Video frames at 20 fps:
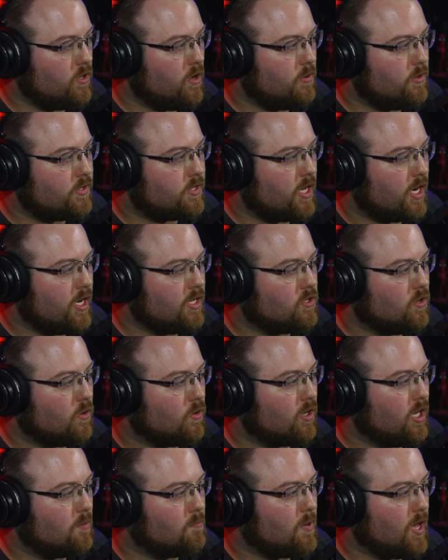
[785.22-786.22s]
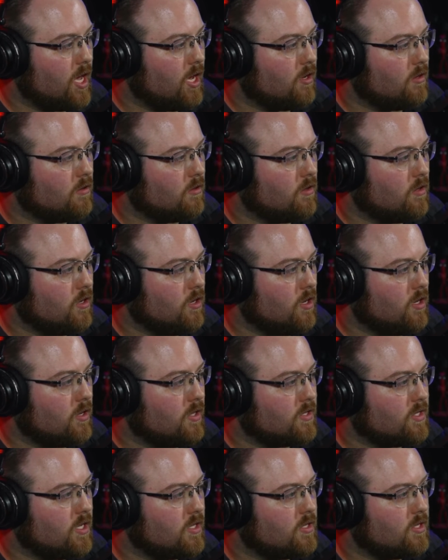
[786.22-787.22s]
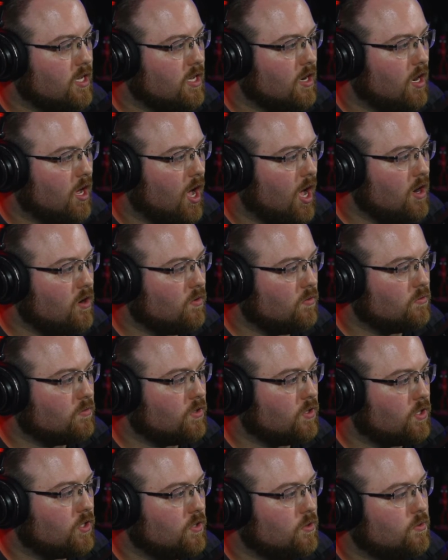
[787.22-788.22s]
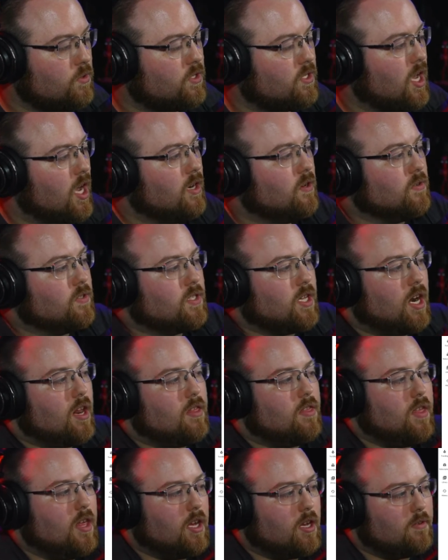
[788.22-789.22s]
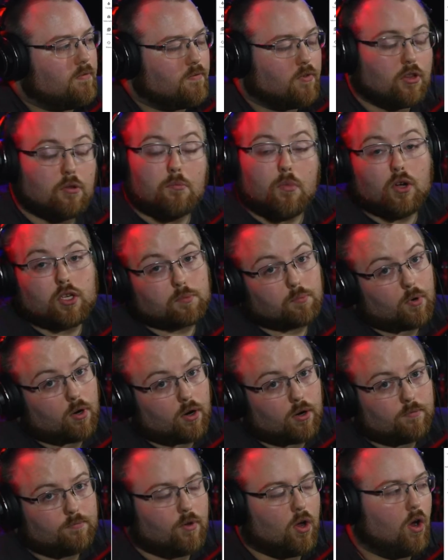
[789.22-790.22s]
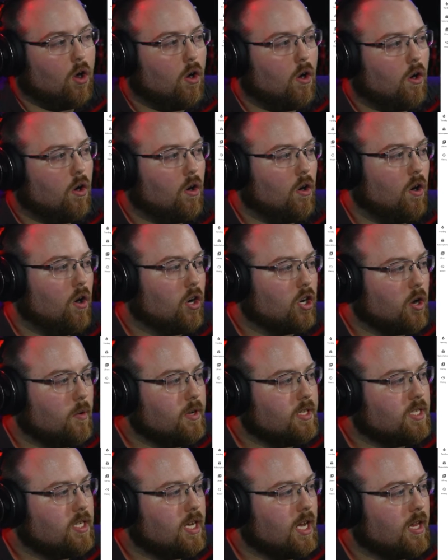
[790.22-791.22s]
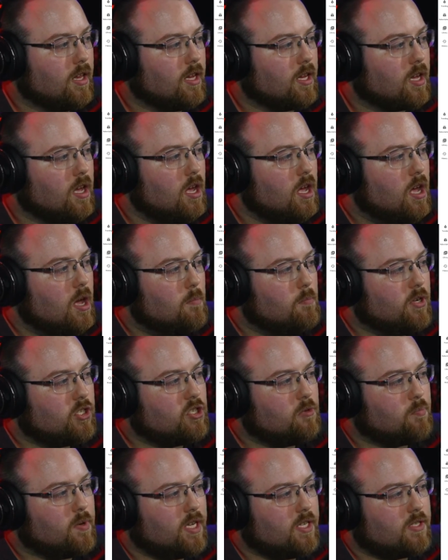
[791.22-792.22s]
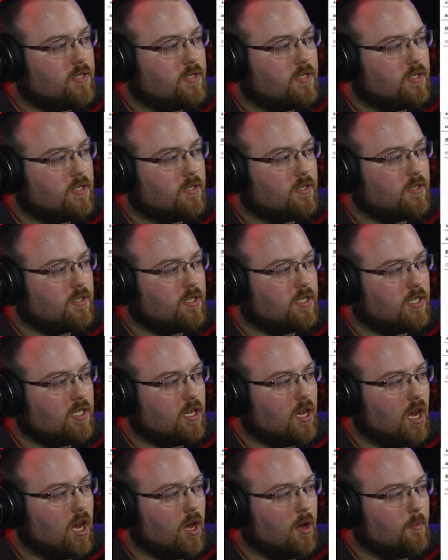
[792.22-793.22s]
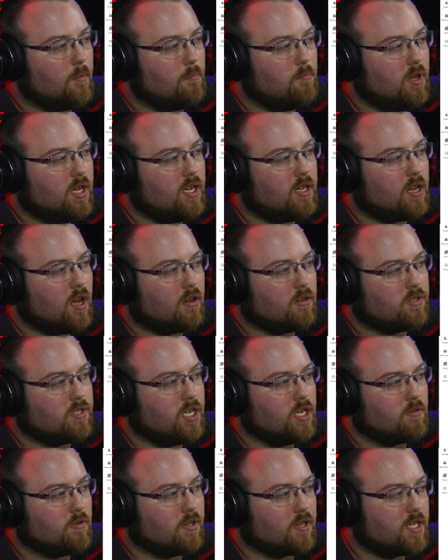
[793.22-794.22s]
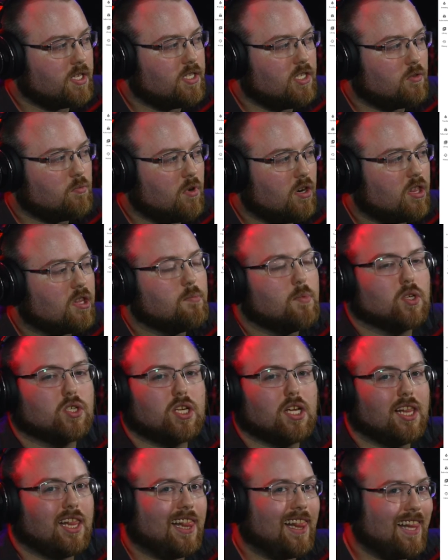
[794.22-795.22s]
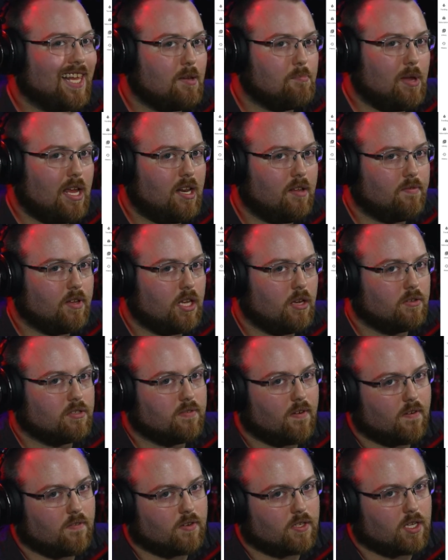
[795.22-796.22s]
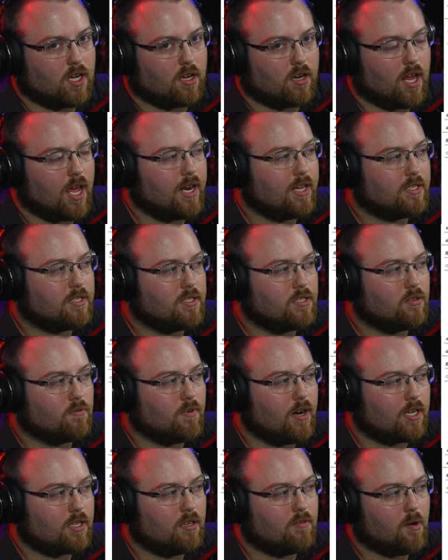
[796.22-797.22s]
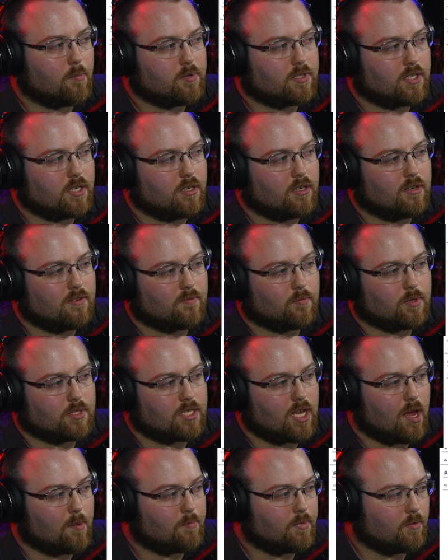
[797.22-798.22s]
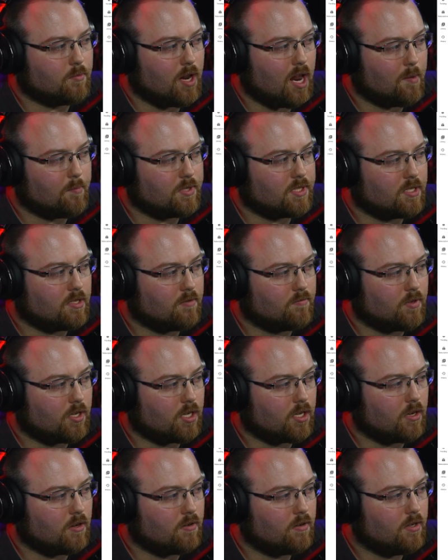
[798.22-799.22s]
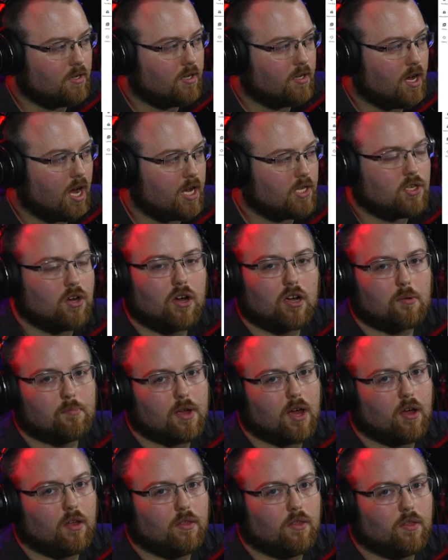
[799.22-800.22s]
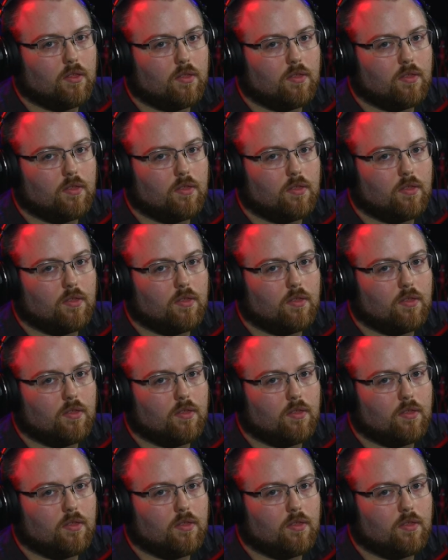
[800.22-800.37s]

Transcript: notice that I don't clickbait, in the sense that I don't use titles that I think, for the most part, are going to get, like, Mr. Beast's $1 Million Secret. This is one of the most clickbaity videos I've ever done, and it's directly representative of what happens in the video. I talk about